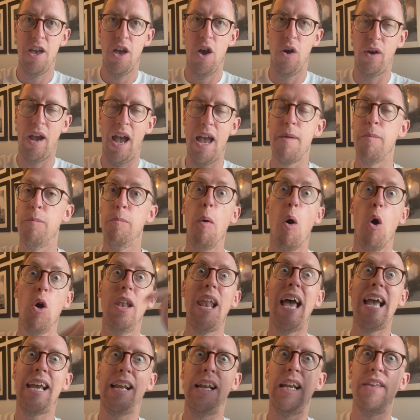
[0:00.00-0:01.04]
Okay, more
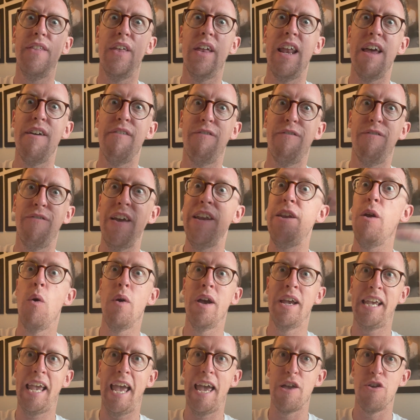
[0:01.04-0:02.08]
likely than if they don't
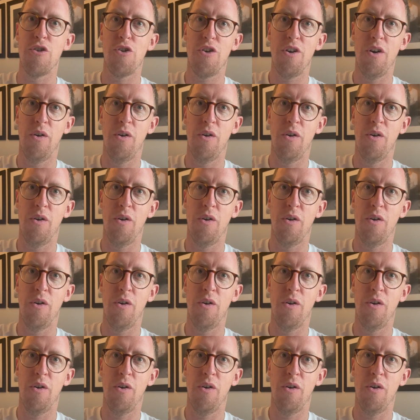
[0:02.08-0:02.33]
engage.